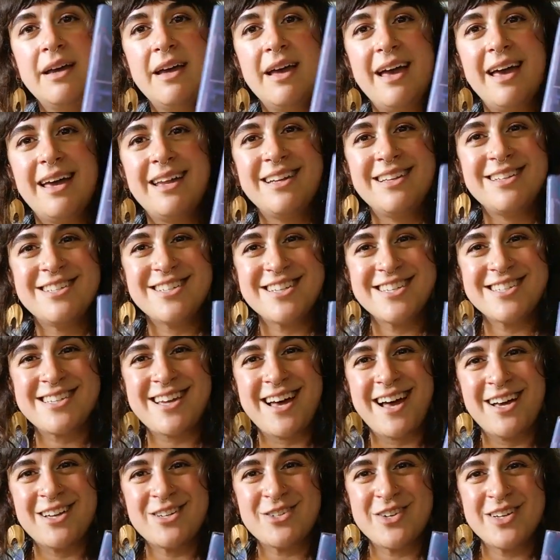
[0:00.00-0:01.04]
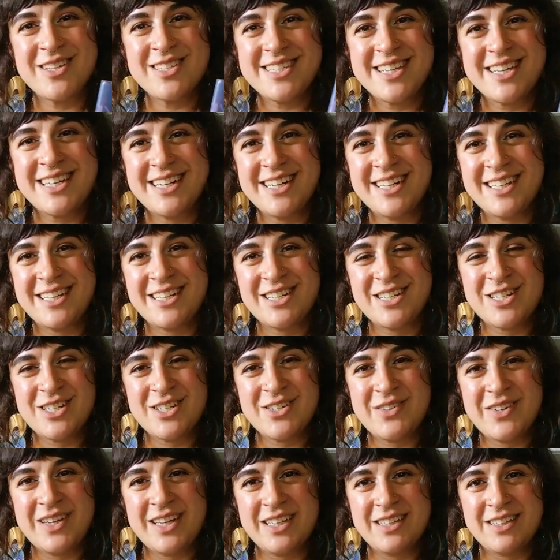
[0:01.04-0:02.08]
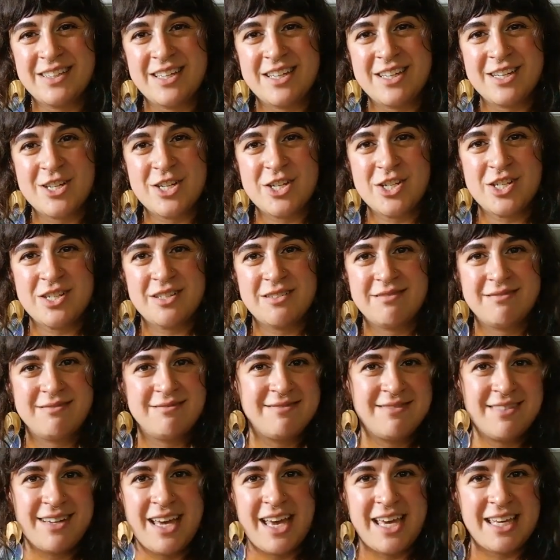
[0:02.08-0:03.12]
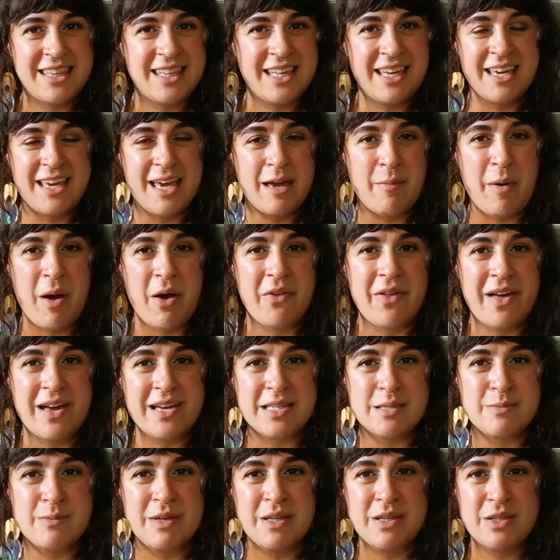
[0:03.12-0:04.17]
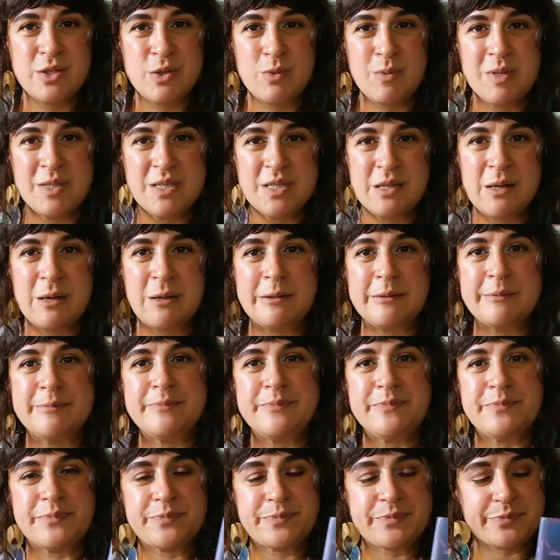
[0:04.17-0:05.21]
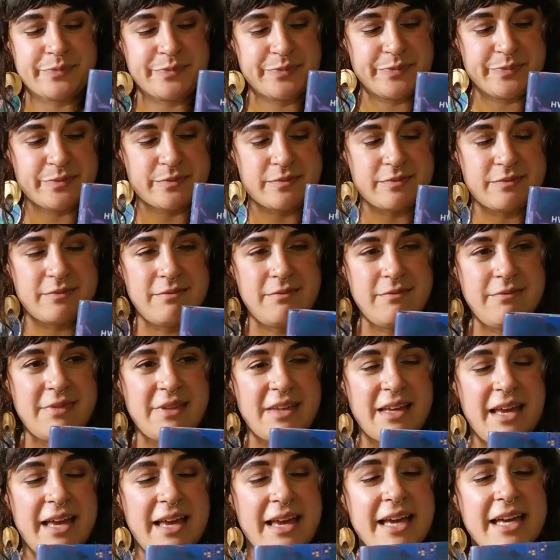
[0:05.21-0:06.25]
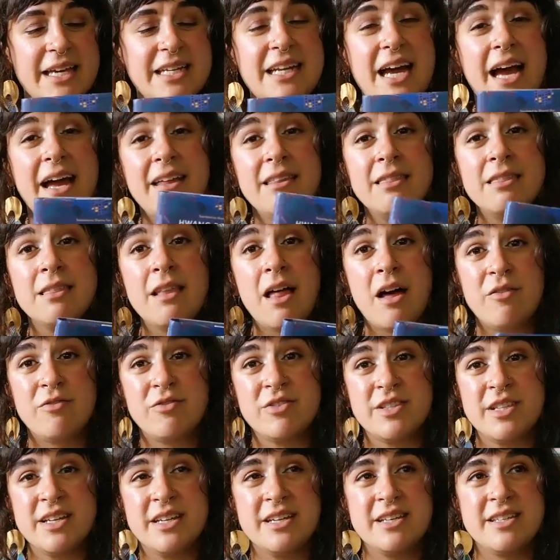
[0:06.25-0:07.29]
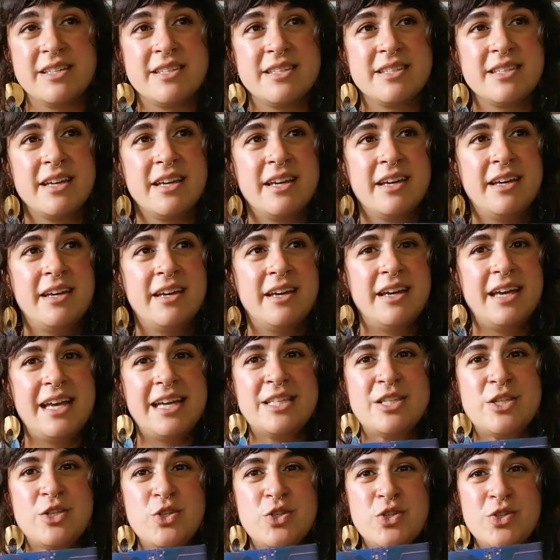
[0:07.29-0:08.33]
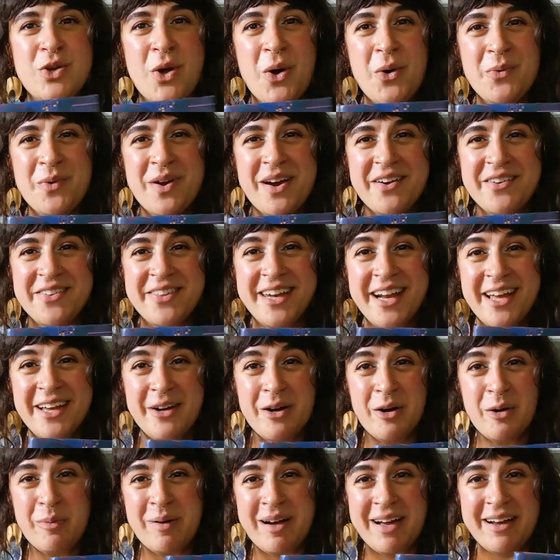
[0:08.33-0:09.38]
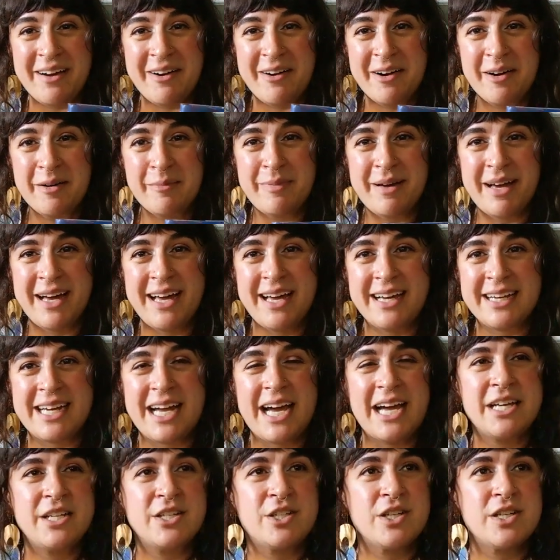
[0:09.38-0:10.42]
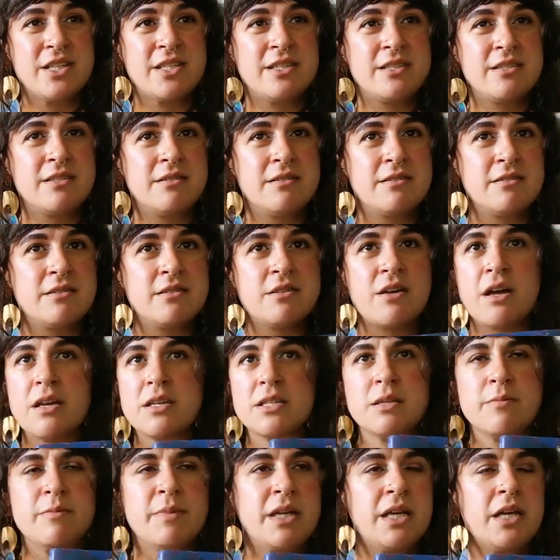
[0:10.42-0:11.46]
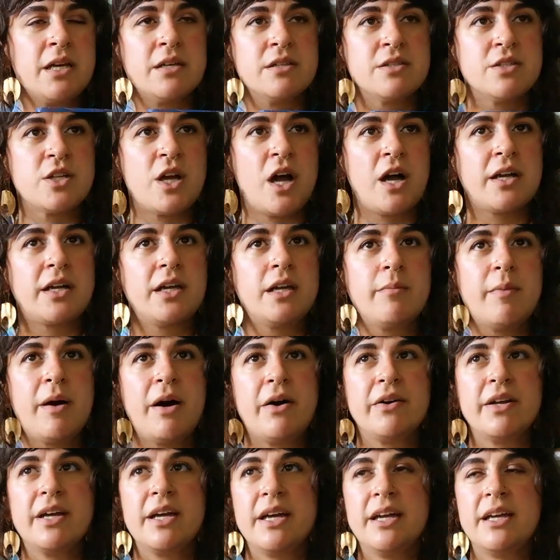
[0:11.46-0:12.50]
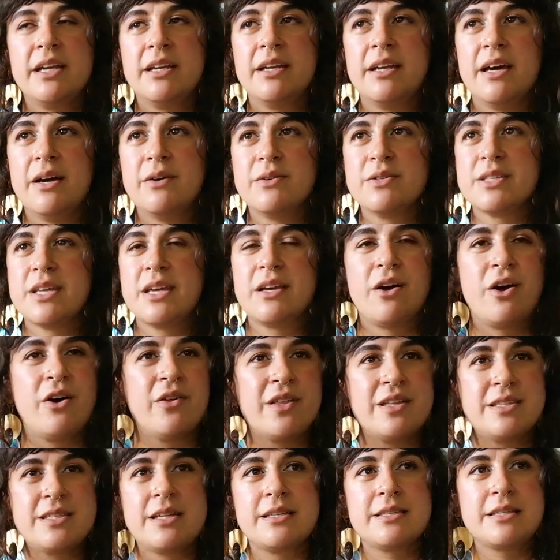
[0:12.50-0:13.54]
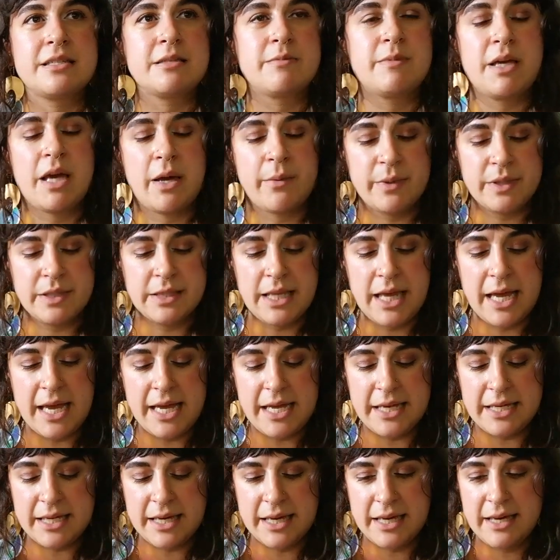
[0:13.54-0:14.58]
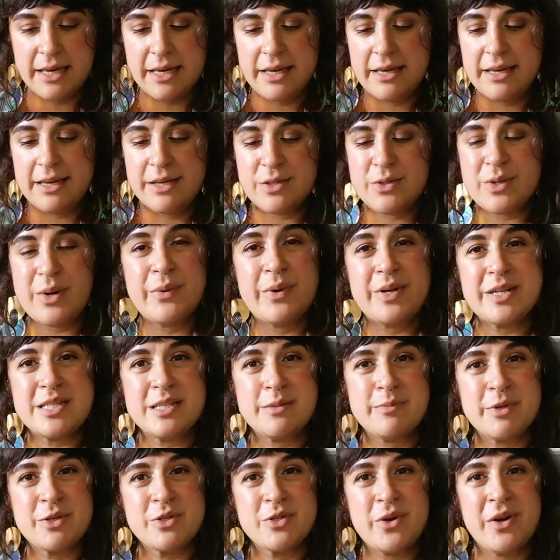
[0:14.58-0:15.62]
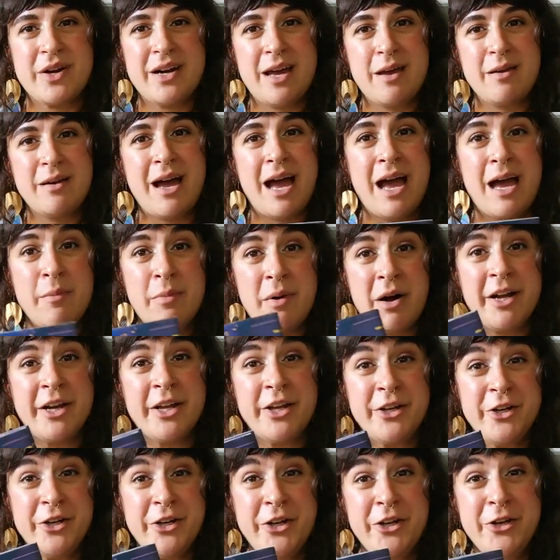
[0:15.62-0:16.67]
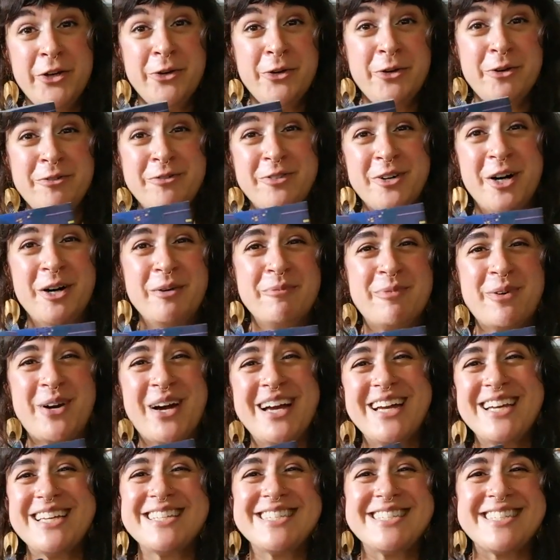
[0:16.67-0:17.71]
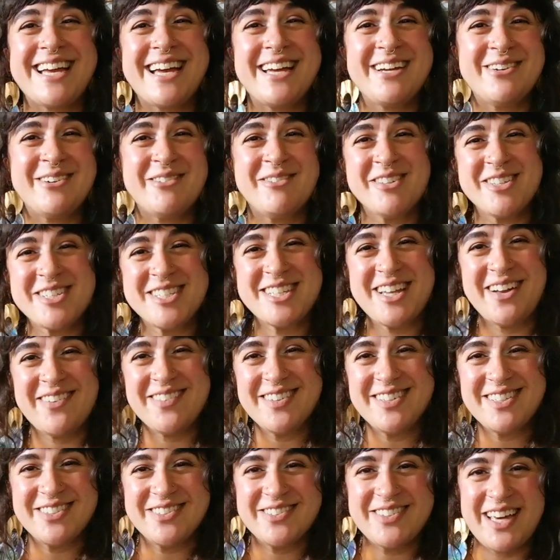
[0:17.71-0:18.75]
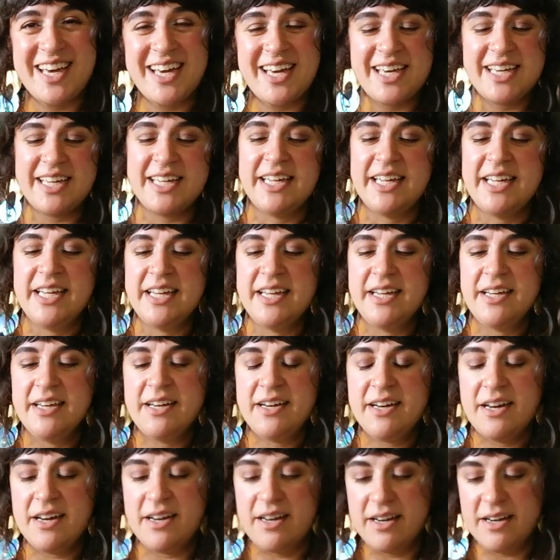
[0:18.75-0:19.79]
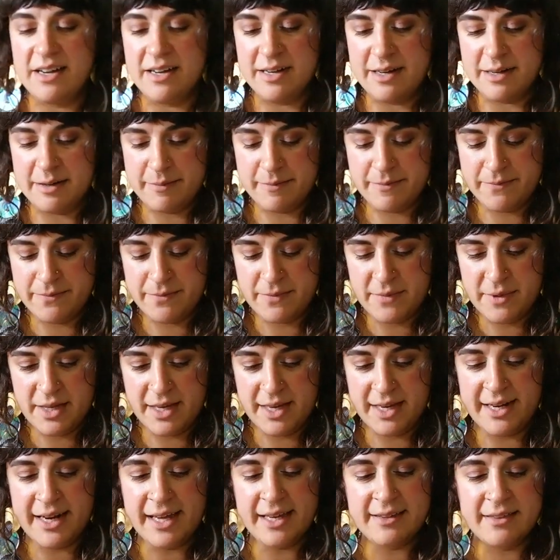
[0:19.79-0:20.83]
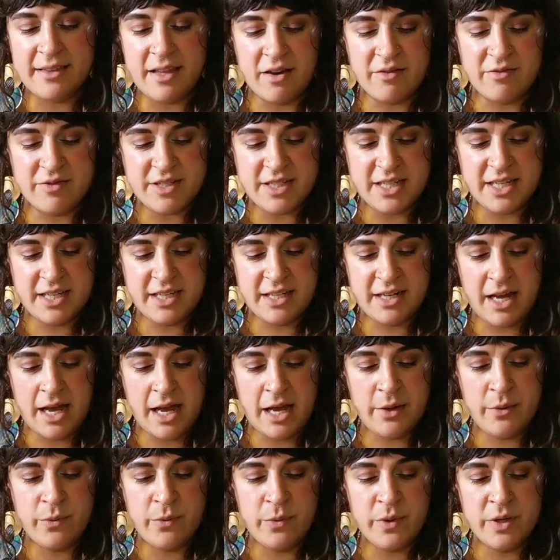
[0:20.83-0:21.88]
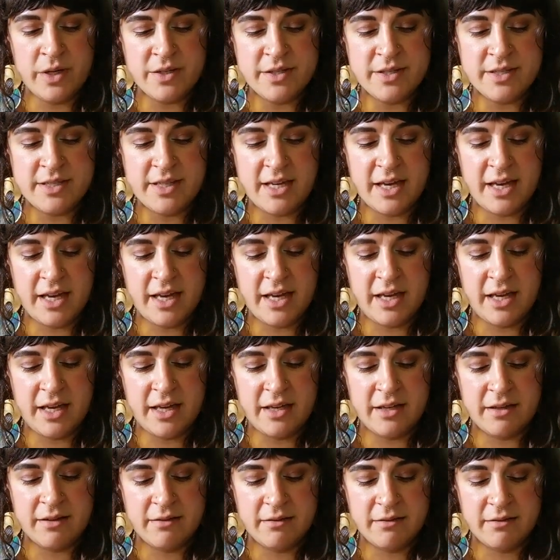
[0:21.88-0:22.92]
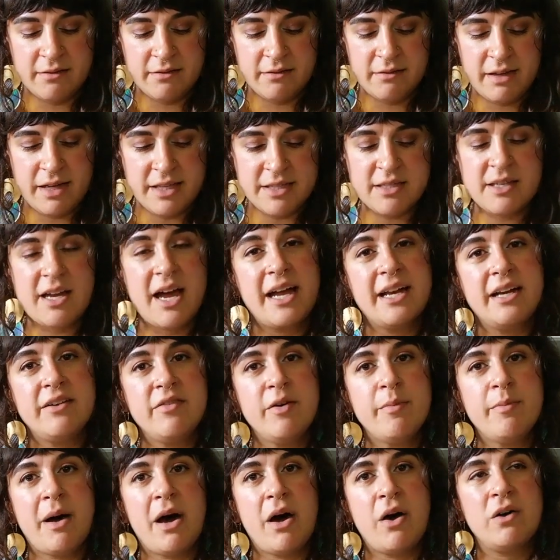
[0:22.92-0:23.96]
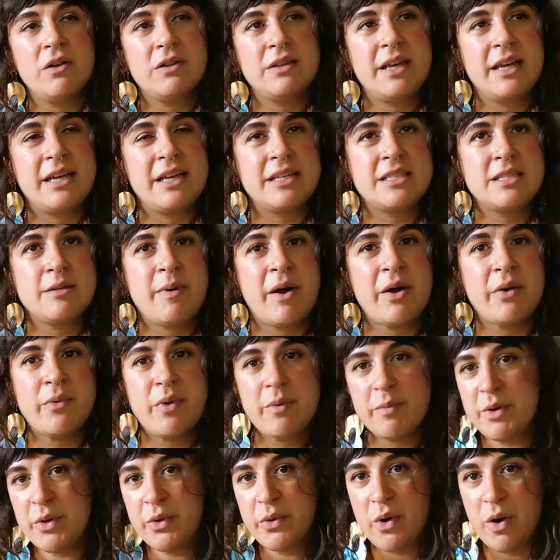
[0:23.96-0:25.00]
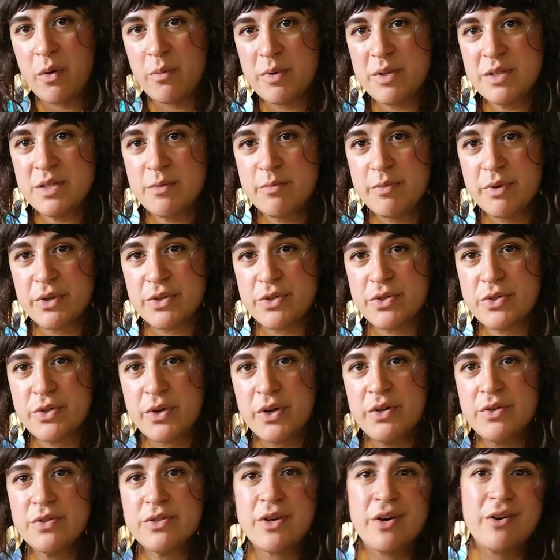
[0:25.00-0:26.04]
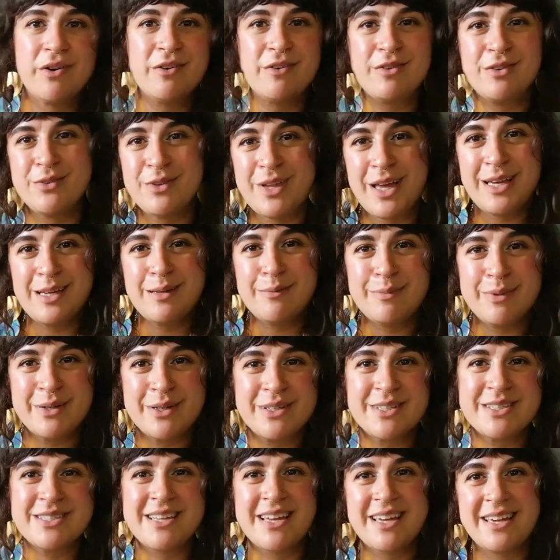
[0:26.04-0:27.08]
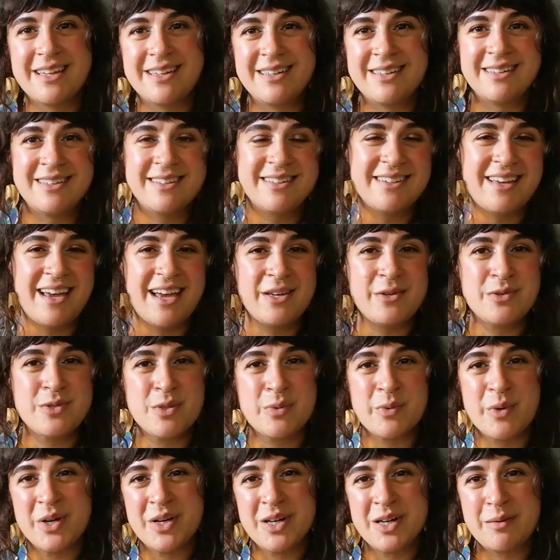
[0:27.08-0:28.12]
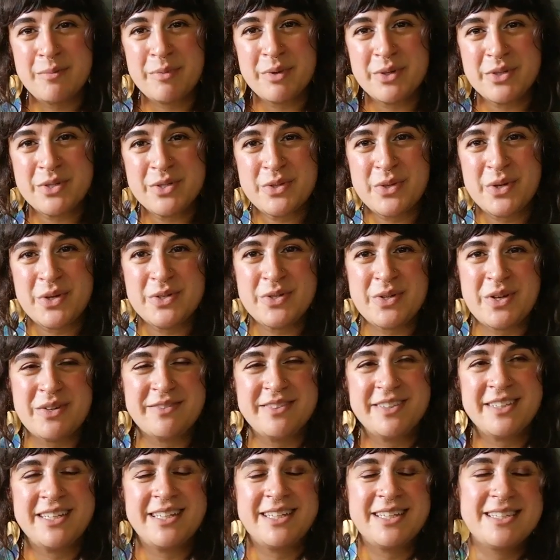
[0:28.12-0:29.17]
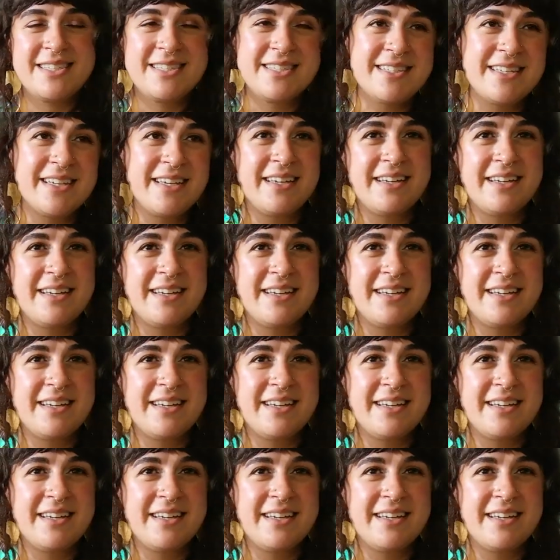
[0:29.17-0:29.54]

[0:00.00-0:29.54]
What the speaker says: And it just got translated into English. I think it came out last month, 2 months ago. And I loved this. It's so rare that I go buy a hardback. I just saw somebody else talking about it and I was like, oh, that sounds like something I would like. And so I went to the bookstore and I bought it new, full price. I almost never do that. And I loved it. I will say it's kind of about, like, it's about a woman who opens a bookstore. So if you like books, and I used to work in a bookstore, so I feel like it's